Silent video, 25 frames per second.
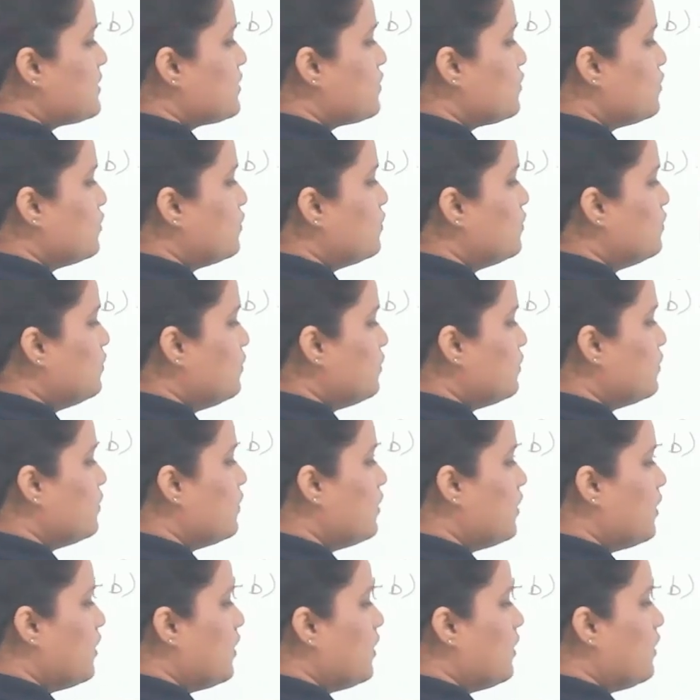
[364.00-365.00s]
2
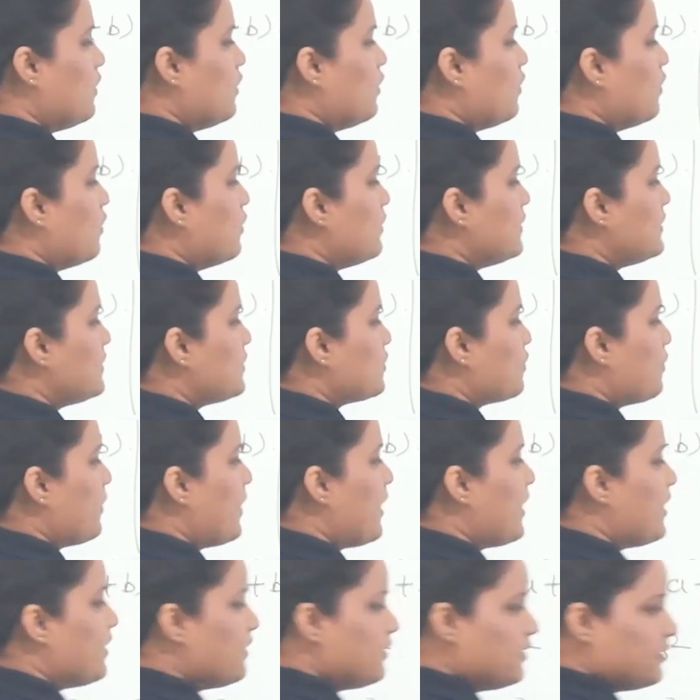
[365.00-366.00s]
whole
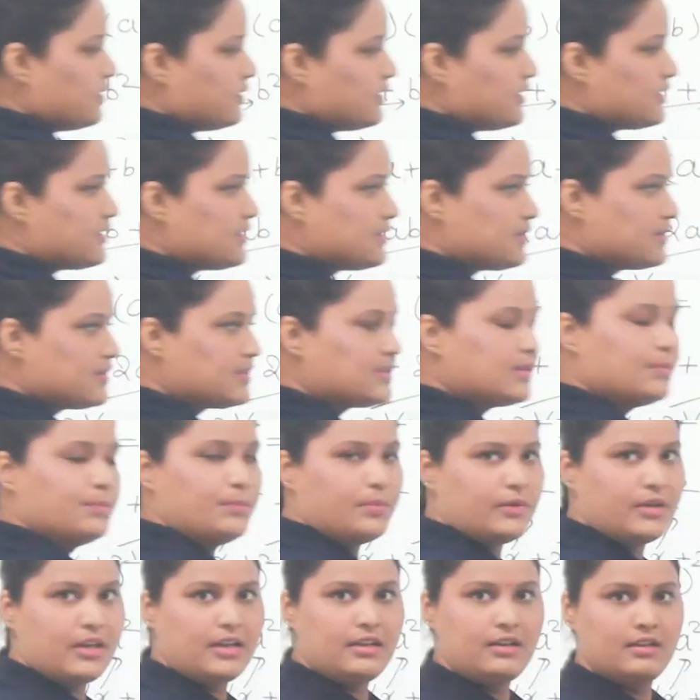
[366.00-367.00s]
square. This is a
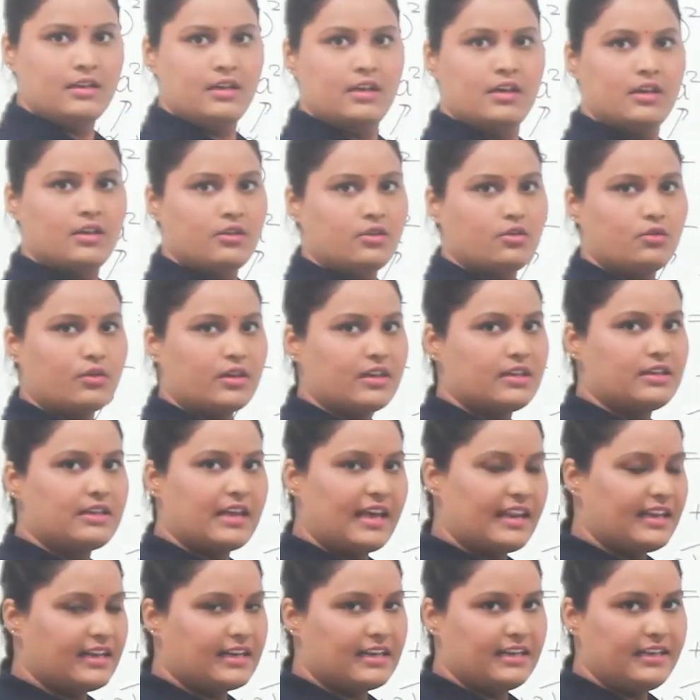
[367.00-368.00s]
simple, you can
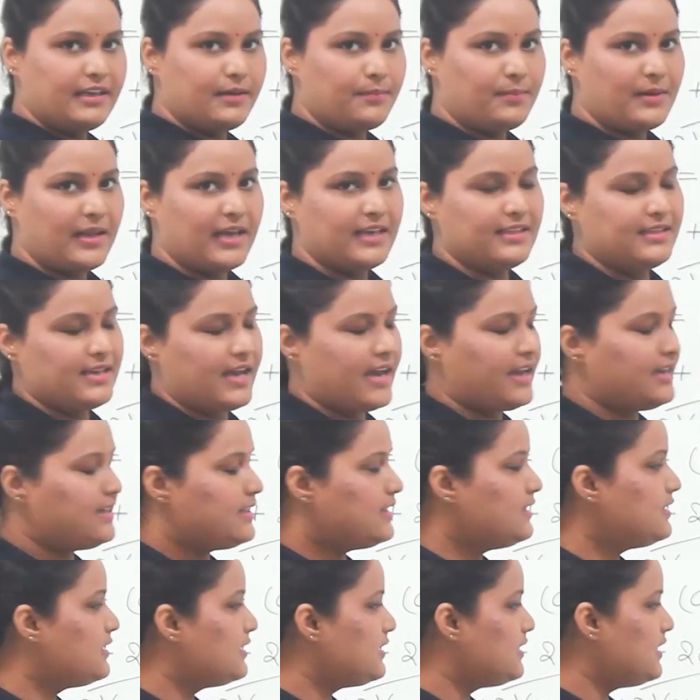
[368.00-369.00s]
directly apply the
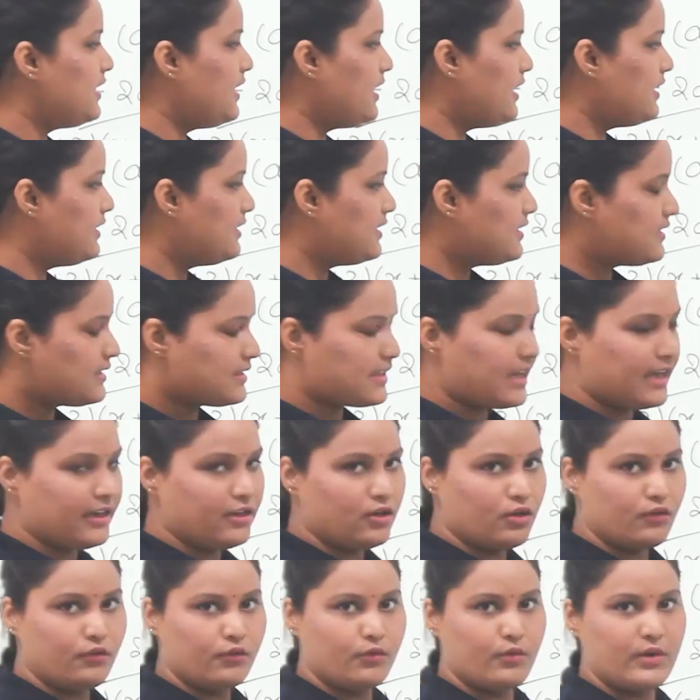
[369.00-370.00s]
identity in this
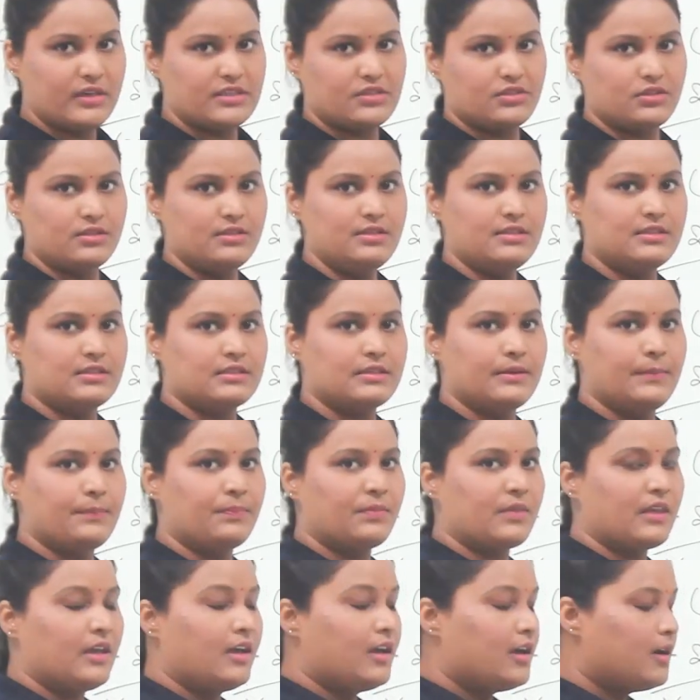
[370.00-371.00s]
kind of questions.
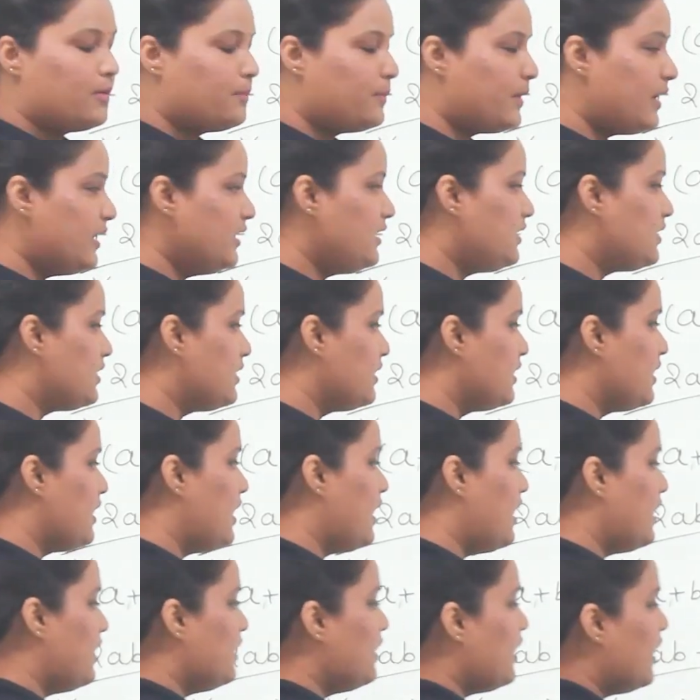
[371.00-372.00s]
But
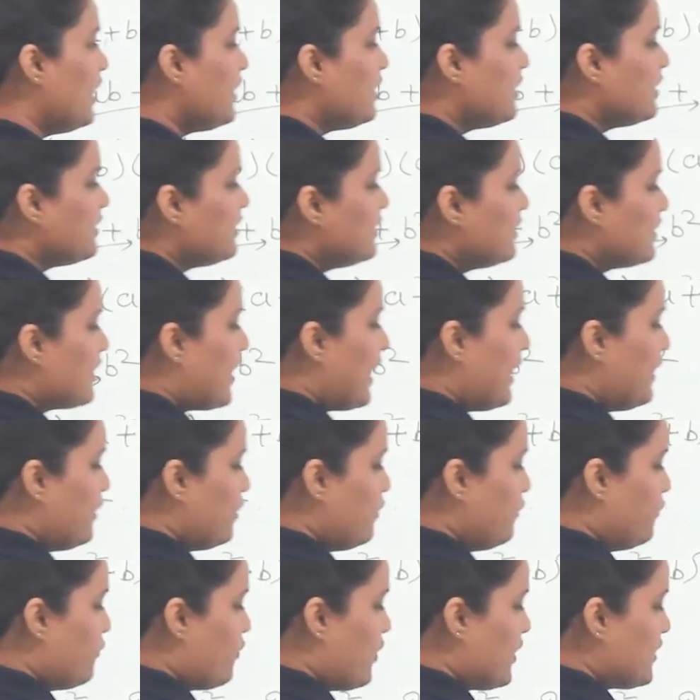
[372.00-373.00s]
another kind
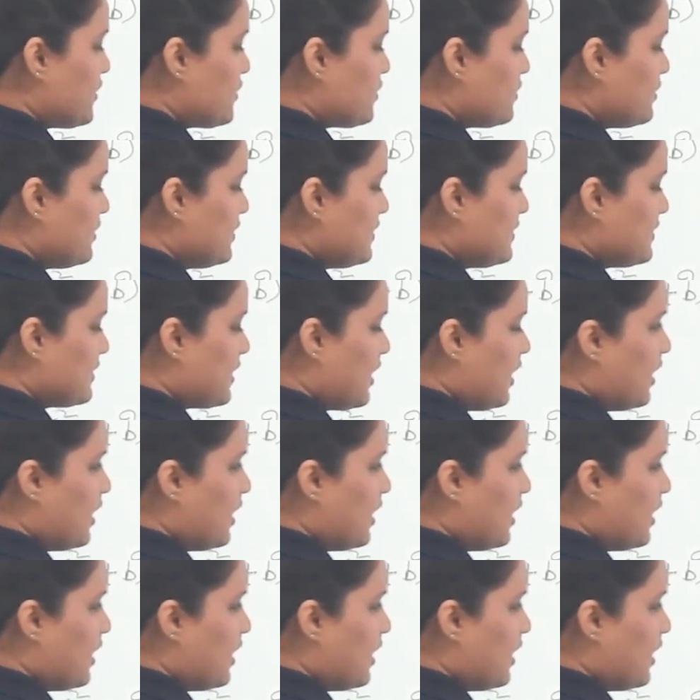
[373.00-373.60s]
of question is